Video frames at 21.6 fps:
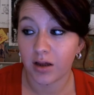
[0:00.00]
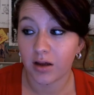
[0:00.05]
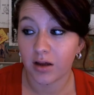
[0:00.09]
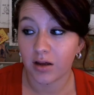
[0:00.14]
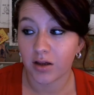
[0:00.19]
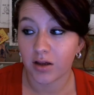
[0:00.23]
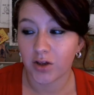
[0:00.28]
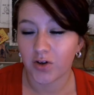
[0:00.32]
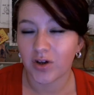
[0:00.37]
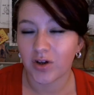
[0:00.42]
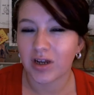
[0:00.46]

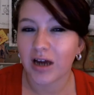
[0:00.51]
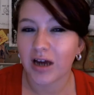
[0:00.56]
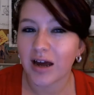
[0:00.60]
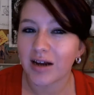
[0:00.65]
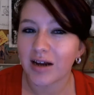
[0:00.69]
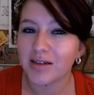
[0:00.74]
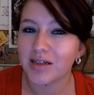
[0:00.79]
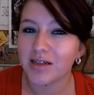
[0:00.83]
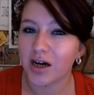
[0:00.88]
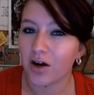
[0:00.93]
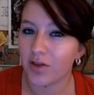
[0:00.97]
you can kind
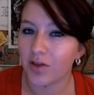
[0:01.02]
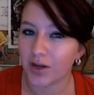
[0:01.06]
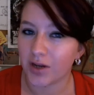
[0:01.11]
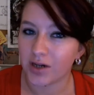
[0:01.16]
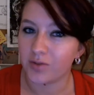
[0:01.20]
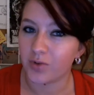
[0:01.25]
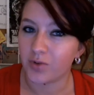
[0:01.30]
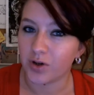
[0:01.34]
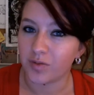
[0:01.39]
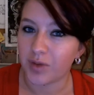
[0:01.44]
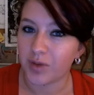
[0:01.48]
of tell that
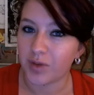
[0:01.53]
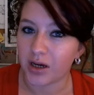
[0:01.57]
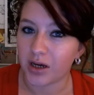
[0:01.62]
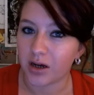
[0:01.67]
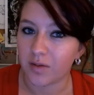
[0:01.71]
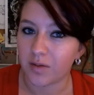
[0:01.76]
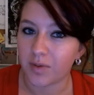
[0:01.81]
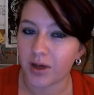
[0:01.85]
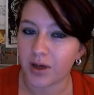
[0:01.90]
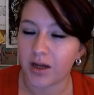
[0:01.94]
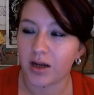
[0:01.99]
I'm wearing
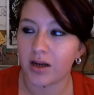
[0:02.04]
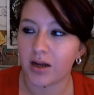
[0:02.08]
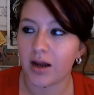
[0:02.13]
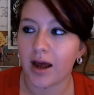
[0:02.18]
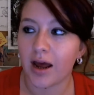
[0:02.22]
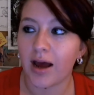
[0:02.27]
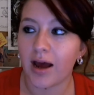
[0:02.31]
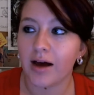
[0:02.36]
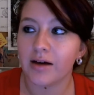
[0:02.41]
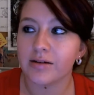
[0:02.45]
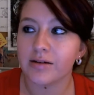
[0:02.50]
makeup, and it
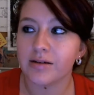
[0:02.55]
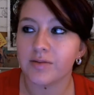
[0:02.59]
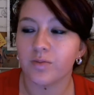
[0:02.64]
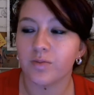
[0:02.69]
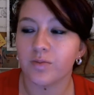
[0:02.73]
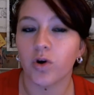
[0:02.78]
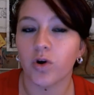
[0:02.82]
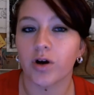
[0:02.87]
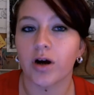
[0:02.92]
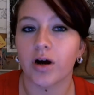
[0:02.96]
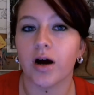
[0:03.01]
has
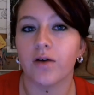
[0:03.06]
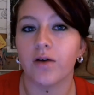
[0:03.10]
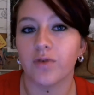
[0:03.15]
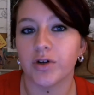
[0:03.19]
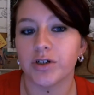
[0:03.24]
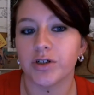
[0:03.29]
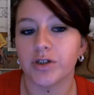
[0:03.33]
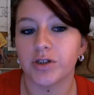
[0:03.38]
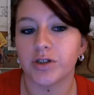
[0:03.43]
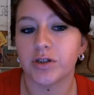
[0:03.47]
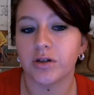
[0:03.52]
more
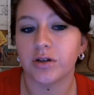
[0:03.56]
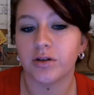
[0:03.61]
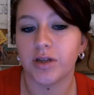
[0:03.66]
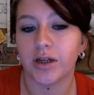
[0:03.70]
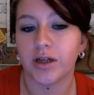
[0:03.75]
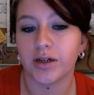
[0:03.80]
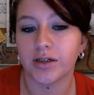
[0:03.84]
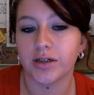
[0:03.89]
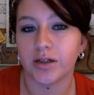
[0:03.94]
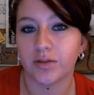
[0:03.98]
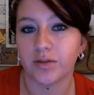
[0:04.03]
coverage than
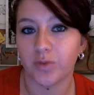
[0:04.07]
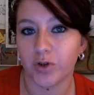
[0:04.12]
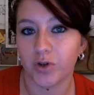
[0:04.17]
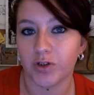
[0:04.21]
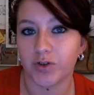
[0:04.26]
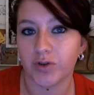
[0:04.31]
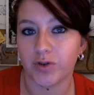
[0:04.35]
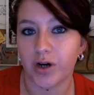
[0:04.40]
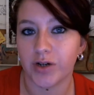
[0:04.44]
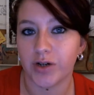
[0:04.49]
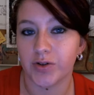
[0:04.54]
a tinted
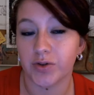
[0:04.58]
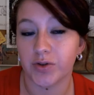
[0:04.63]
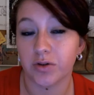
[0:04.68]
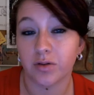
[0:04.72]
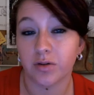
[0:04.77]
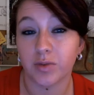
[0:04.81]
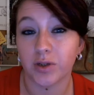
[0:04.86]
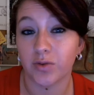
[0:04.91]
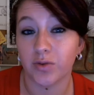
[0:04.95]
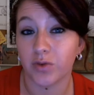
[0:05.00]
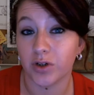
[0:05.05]
moisturizer
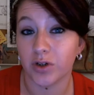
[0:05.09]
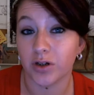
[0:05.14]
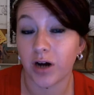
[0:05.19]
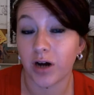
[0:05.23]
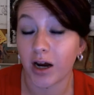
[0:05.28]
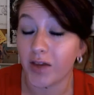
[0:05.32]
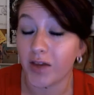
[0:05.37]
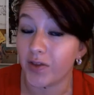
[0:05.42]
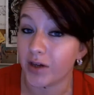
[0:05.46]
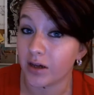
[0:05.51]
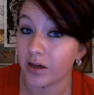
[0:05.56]
normally would,
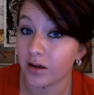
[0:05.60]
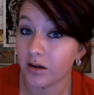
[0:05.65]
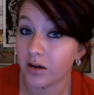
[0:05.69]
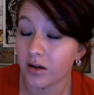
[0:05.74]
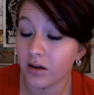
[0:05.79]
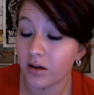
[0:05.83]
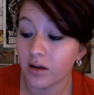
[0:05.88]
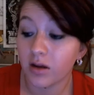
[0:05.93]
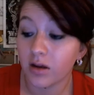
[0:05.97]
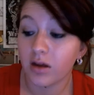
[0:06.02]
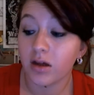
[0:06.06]
I think.
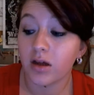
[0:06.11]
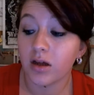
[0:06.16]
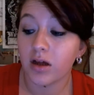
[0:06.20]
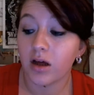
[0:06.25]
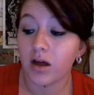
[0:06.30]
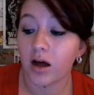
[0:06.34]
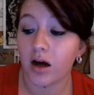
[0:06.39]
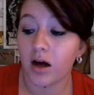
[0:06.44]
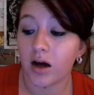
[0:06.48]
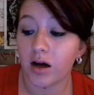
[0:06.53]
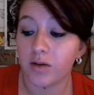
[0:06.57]

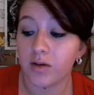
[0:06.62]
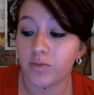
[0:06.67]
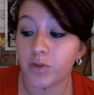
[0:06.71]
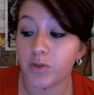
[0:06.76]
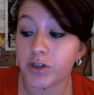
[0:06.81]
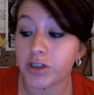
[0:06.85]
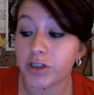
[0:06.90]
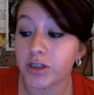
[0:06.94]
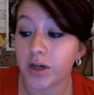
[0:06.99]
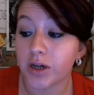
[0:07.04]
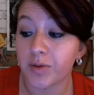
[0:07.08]

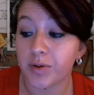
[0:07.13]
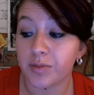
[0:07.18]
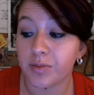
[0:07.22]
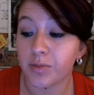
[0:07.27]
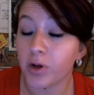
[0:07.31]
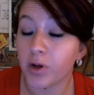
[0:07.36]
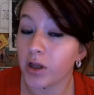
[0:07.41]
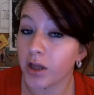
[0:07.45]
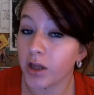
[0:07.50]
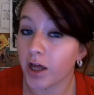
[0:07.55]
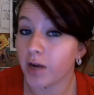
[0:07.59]
Which, I mean,
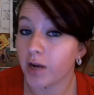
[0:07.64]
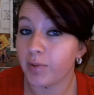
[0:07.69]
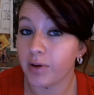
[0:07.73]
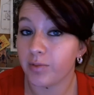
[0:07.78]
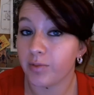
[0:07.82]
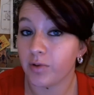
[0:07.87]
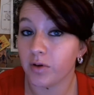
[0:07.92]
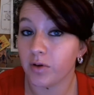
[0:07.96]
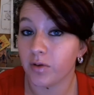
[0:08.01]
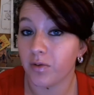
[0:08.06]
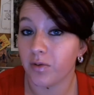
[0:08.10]
a lot of
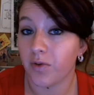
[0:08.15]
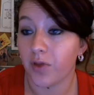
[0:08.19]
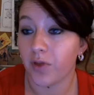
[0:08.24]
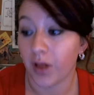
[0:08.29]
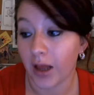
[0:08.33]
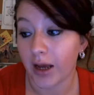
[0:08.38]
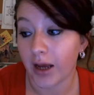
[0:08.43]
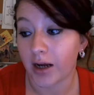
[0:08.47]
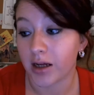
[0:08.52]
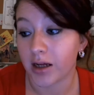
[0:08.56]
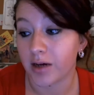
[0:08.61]
people
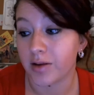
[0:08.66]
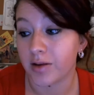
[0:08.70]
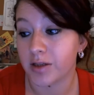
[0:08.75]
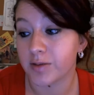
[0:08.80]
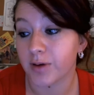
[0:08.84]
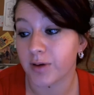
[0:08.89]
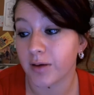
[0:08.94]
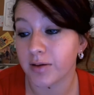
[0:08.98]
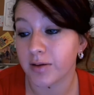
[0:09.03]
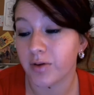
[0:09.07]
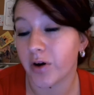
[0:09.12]
like it. That's
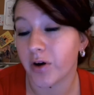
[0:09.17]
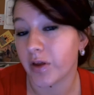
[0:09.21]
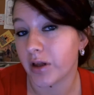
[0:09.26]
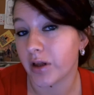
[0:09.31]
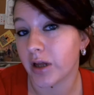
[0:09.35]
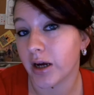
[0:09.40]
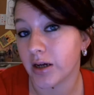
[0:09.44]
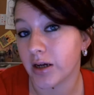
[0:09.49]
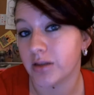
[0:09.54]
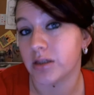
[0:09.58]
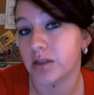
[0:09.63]
probably why they
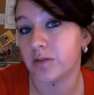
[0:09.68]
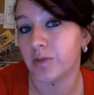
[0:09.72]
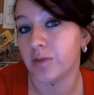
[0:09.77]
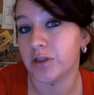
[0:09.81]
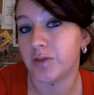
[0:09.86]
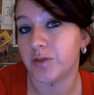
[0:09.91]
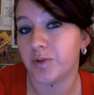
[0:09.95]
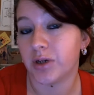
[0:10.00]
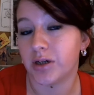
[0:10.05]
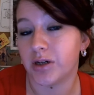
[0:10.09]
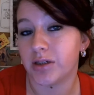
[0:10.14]
like it so
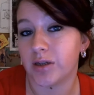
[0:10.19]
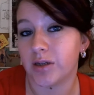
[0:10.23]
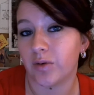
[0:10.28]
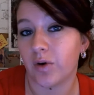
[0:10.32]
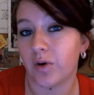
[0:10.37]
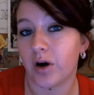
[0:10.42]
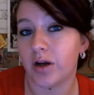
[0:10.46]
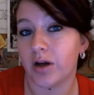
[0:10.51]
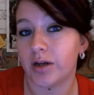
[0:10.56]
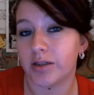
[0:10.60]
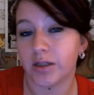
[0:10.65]
much, because they
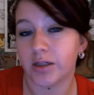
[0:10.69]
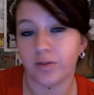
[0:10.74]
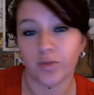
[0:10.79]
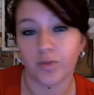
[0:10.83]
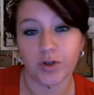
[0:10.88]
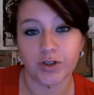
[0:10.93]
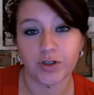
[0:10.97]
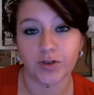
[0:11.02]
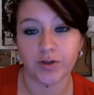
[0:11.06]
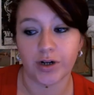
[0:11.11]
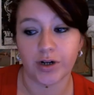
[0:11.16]
want a tinted
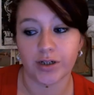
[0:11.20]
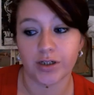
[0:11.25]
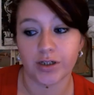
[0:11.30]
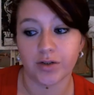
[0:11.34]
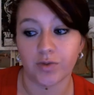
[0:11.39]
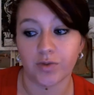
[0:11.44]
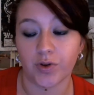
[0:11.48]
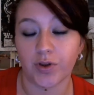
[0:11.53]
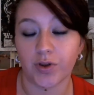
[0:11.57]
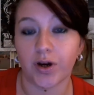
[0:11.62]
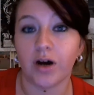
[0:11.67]
moisturizer
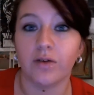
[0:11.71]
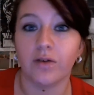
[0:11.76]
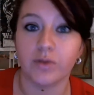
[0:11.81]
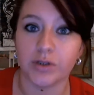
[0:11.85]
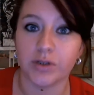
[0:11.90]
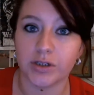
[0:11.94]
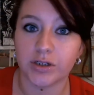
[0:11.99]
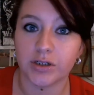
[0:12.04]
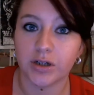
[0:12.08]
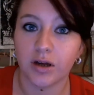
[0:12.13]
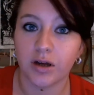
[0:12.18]
with
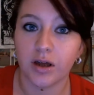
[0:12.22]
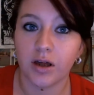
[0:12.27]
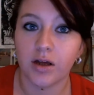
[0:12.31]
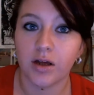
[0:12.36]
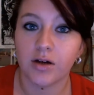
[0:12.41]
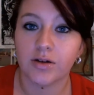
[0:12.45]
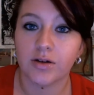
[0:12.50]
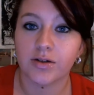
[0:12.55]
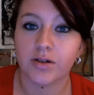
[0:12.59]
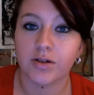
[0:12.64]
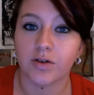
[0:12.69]
coverage.
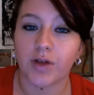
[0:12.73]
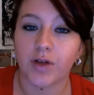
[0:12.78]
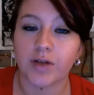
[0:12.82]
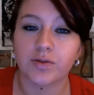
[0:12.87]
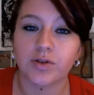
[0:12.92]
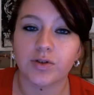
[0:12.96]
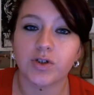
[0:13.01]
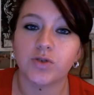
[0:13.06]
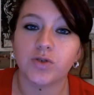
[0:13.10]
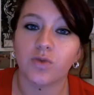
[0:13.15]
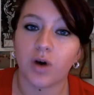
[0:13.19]
So if that's
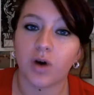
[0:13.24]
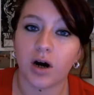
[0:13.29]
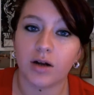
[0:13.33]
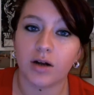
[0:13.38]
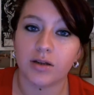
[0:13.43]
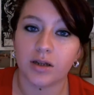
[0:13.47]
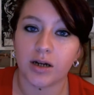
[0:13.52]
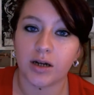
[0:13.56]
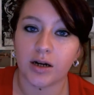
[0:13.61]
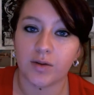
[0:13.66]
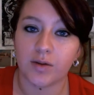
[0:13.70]
what you want,
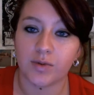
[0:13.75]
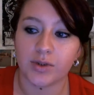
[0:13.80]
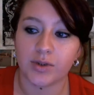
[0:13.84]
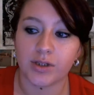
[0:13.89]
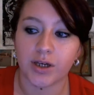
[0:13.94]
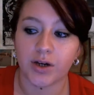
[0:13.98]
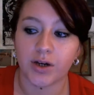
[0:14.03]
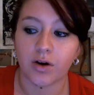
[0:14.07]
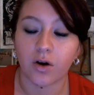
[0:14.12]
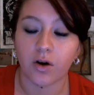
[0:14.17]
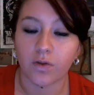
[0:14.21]
then I would
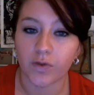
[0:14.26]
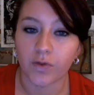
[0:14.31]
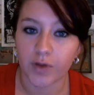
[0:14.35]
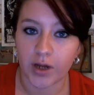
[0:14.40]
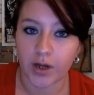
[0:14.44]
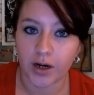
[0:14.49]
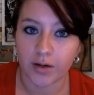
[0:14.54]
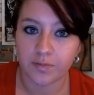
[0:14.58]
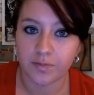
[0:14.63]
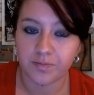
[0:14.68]
say go for that.